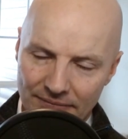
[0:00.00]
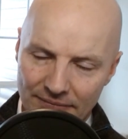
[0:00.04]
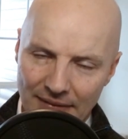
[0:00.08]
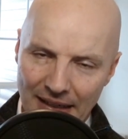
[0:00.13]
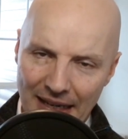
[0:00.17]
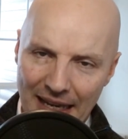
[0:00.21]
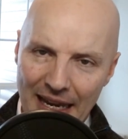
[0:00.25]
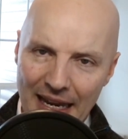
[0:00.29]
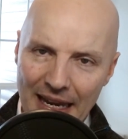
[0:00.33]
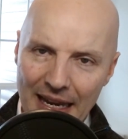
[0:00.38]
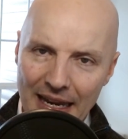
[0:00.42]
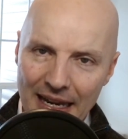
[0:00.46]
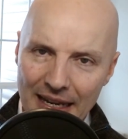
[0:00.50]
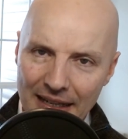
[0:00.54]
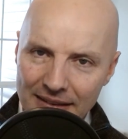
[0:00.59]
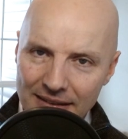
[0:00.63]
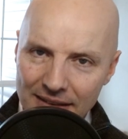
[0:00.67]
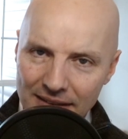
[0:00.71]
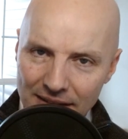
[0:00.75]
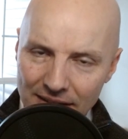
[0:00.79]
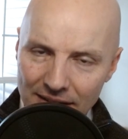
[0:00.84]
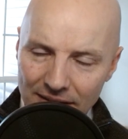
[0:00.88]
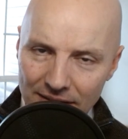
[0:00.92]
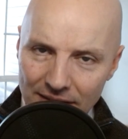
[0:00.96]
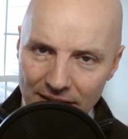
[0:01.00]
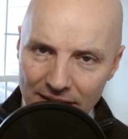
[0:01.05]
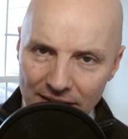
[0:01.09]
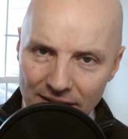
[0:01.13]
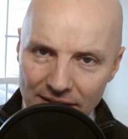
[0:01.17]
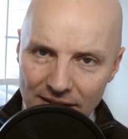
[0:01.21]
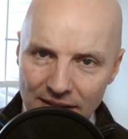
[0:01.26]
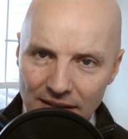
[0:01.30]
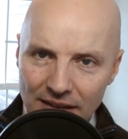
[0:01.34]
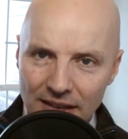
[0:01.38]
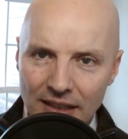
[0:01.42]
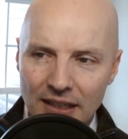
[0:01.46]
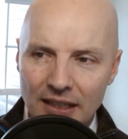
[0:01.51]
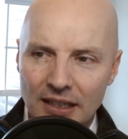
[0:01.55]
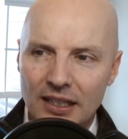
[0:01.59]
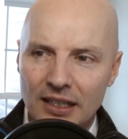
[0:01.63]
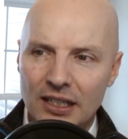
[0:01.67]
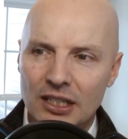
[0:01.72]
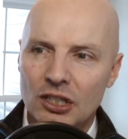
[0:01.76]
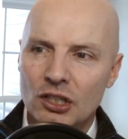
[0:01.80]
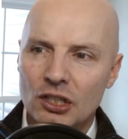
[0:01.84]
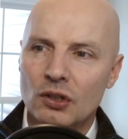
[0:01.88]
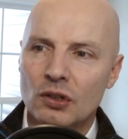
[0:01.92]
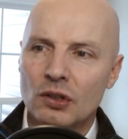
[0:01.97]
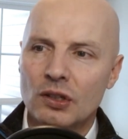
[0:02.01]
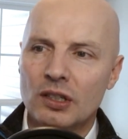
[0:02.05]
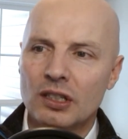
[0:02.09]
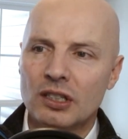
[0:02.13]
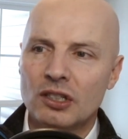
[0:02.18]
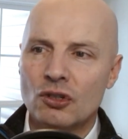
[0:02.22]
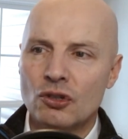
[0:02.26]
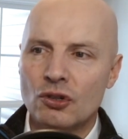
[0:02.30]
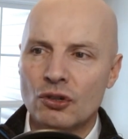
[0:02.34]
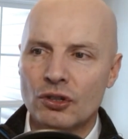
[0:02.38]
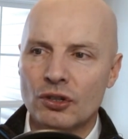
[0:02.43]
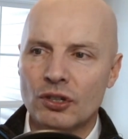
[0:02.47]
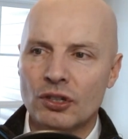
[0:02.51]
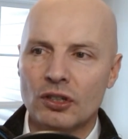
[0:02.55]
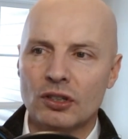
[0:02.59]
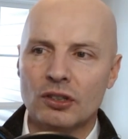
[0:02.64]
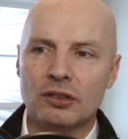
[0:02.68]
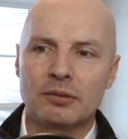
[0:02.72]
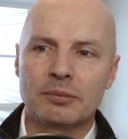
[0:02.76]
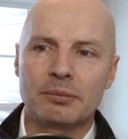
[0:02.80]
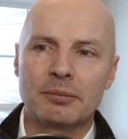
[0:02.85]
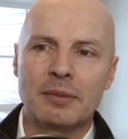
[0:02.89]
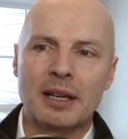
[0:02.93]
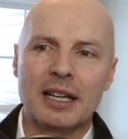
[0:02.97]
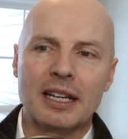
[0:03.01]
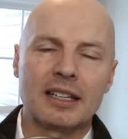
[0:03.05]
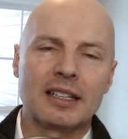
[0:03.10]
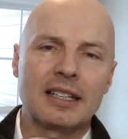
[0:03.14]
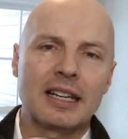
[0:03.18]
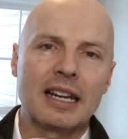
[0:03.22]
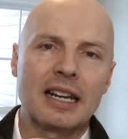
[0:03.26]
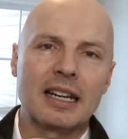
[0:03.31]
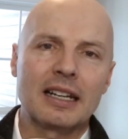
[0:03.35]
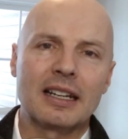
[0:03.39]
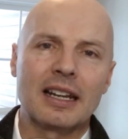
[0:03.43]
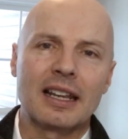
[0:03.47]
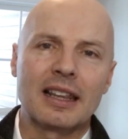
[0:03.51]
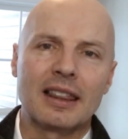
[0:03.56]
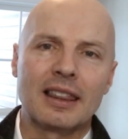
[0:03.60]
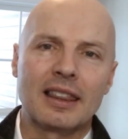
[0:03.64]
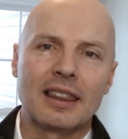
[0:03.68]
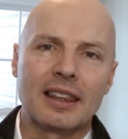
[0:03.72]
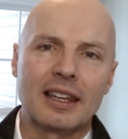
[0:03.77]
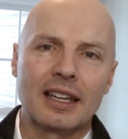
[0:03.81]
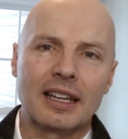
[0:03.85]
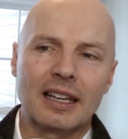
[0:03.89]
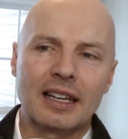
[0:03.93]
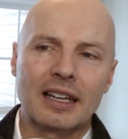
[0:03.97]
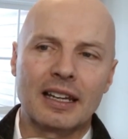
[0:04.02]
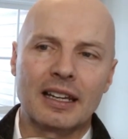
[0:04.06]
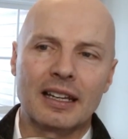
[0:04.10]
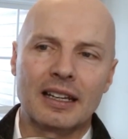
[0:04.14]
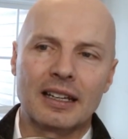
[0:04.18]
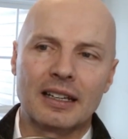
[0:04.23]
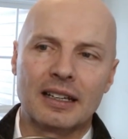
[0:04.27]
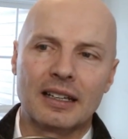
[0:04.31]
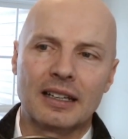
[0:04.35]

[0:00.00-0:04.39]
and stillness. You can journal, meditate, think.